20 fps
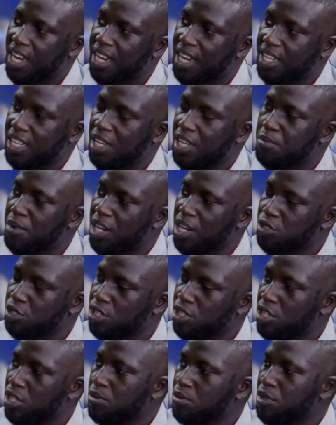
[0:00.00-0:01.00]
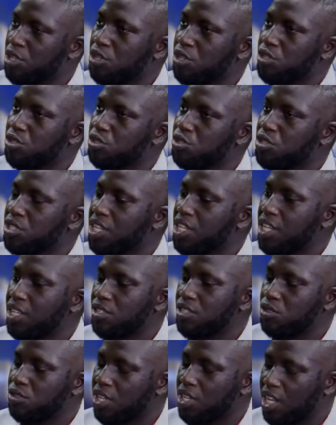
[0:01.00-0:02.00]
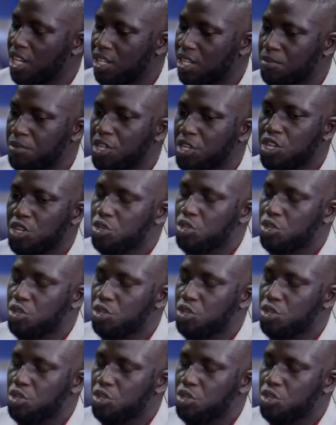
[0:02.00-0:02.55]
and get back to the enumerators to tell them,